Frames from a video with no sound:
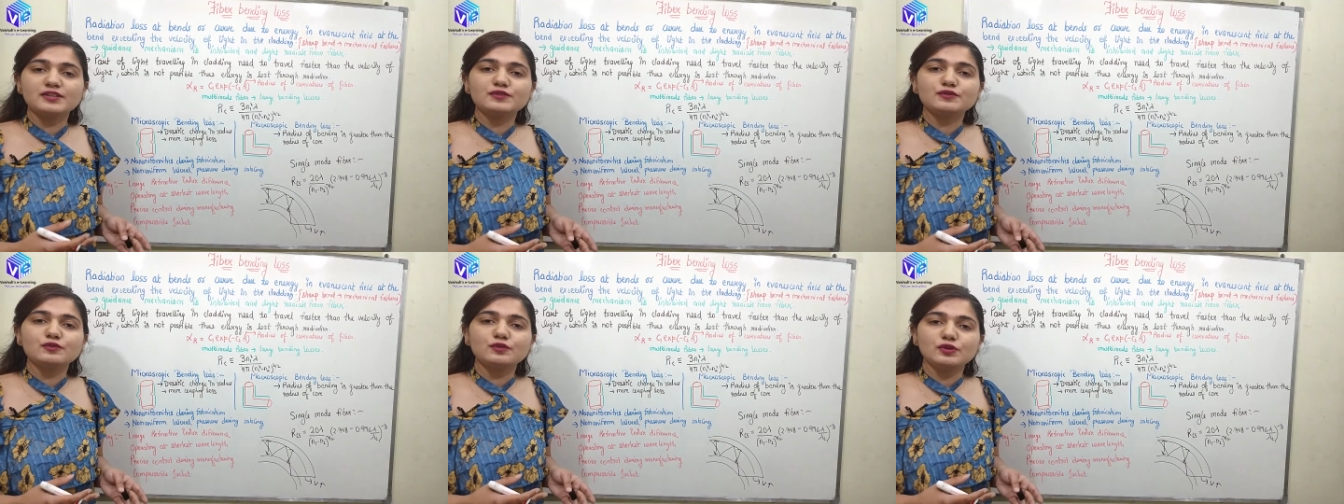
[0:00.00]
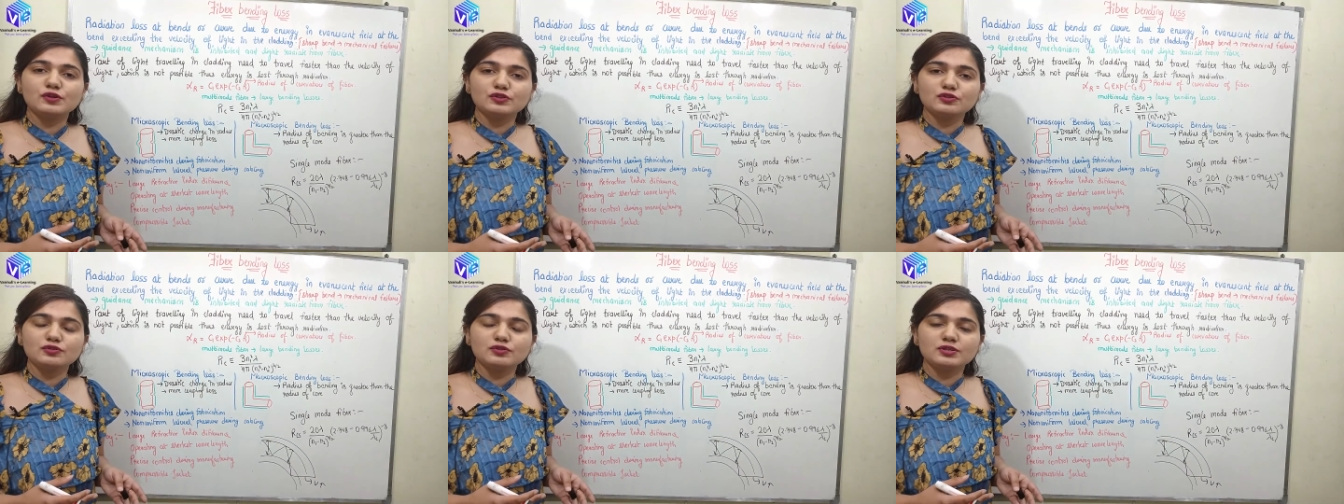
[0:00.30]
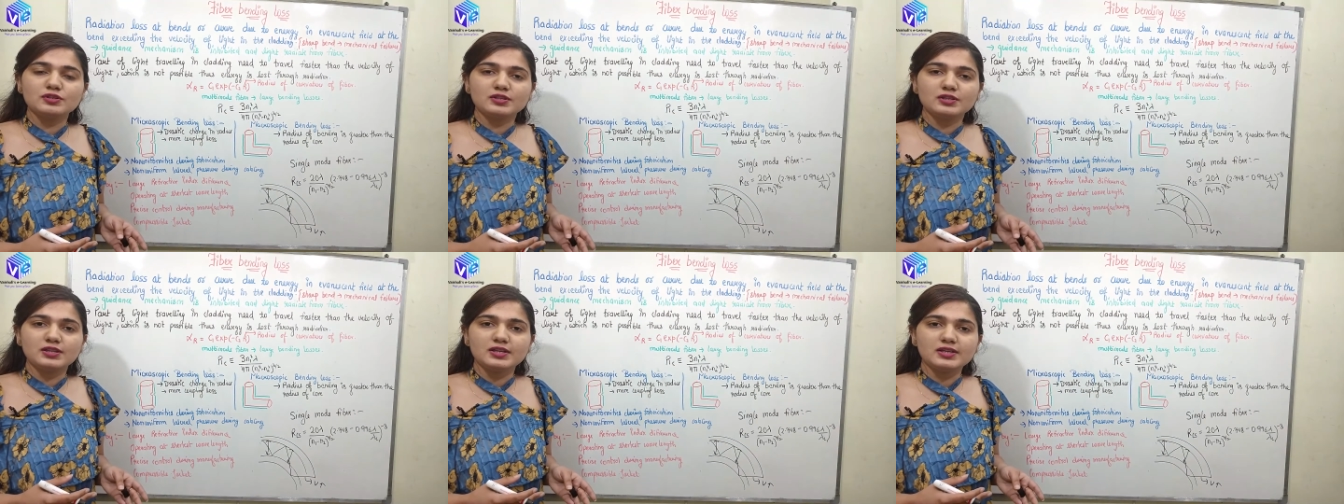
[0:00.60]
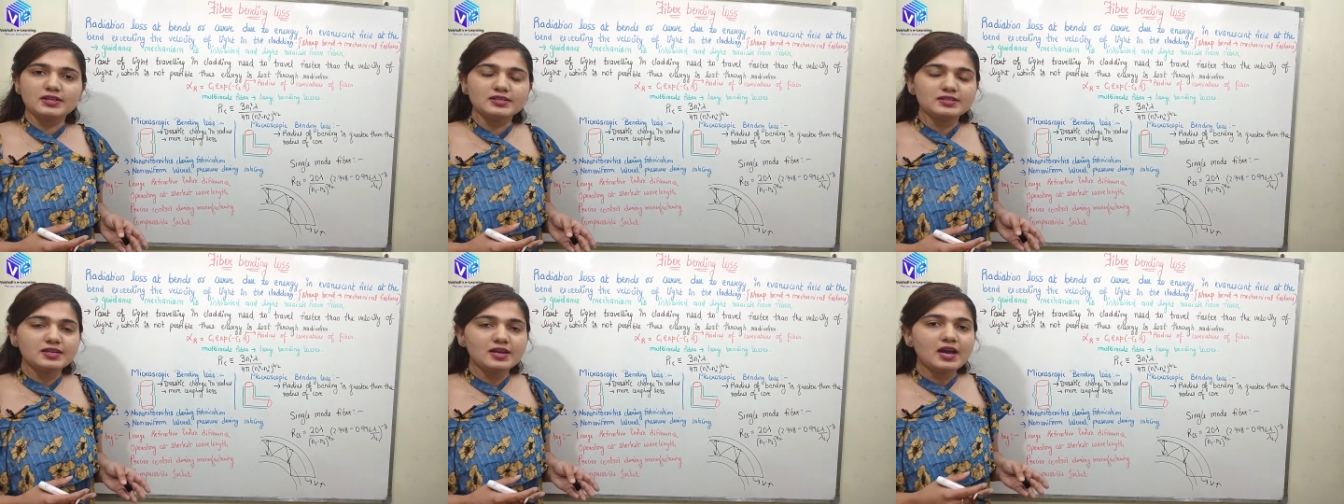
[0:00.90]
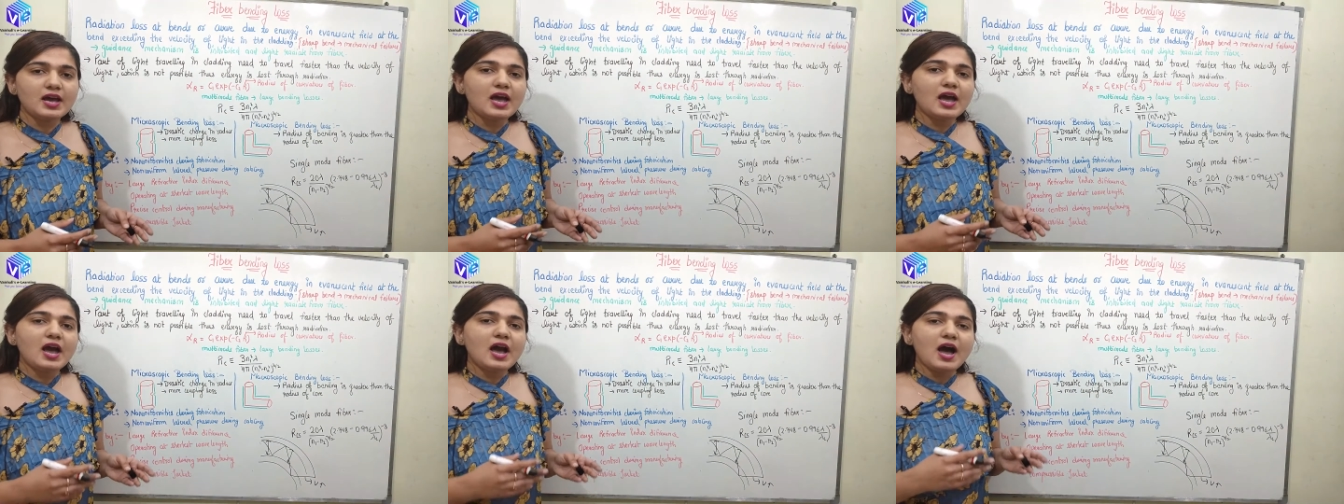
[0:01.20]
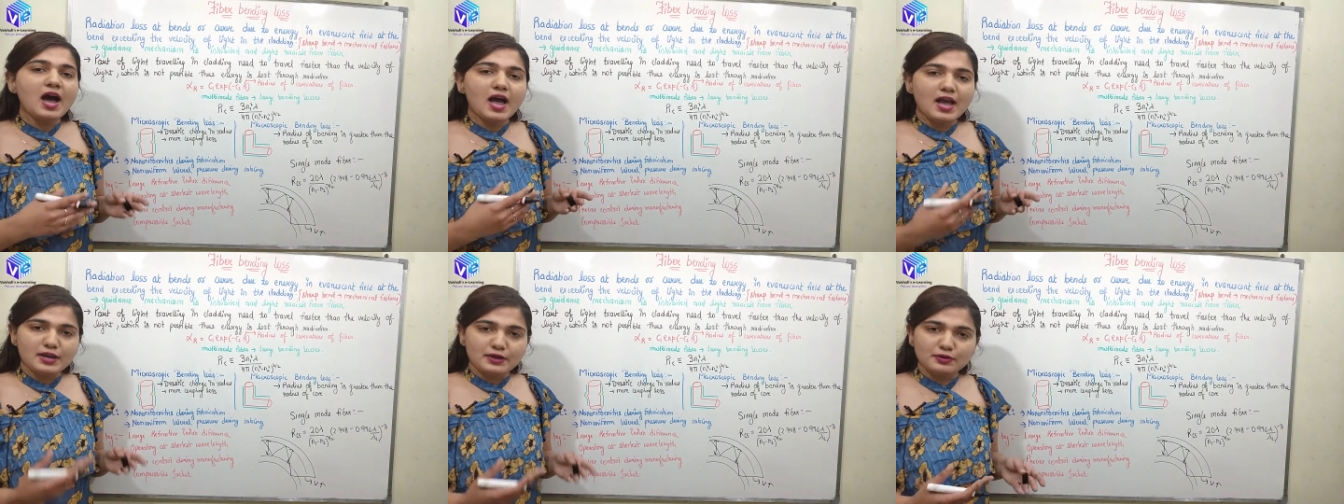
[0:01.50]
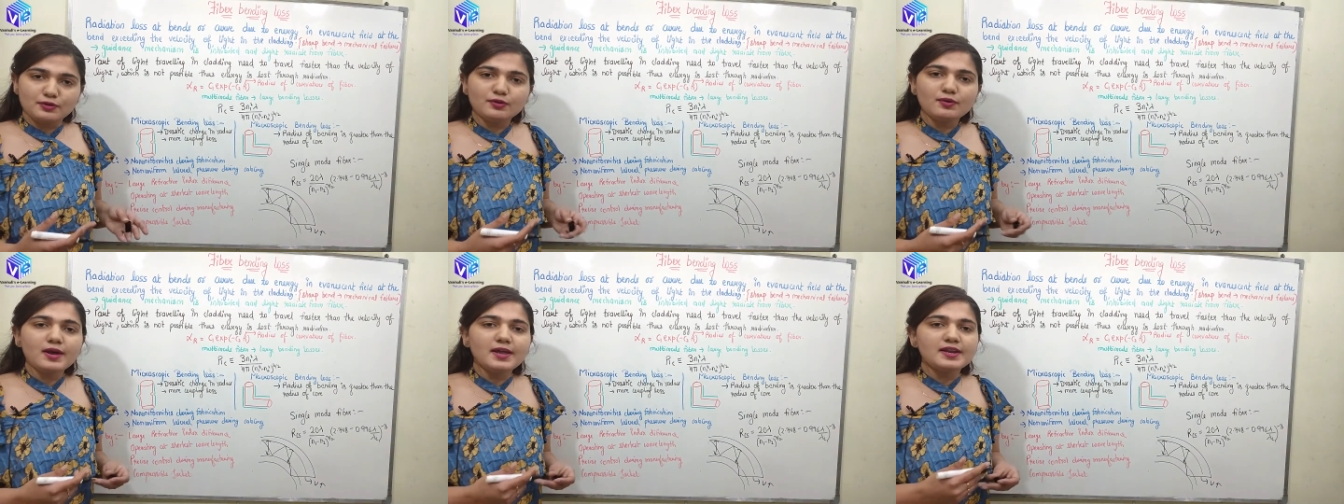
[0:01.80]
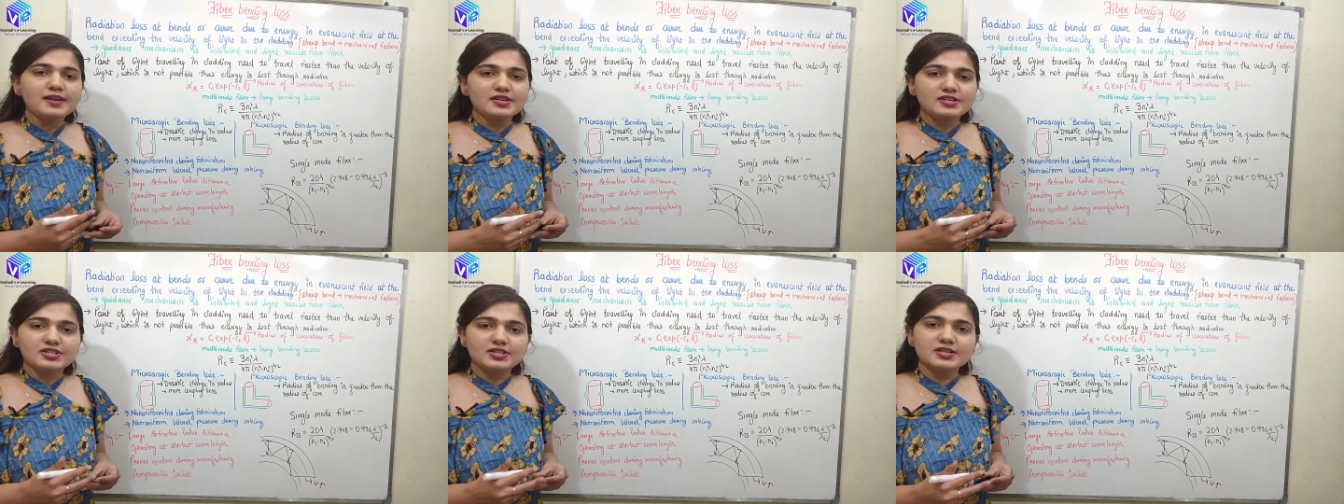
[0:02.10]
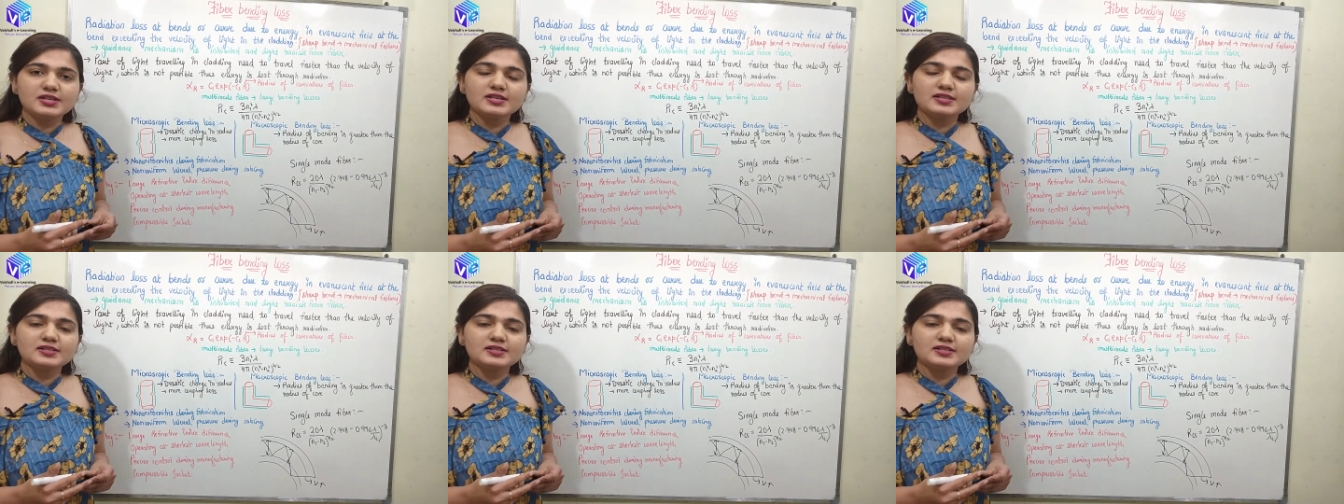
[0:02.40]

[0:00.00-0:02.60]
is going to increase I know energy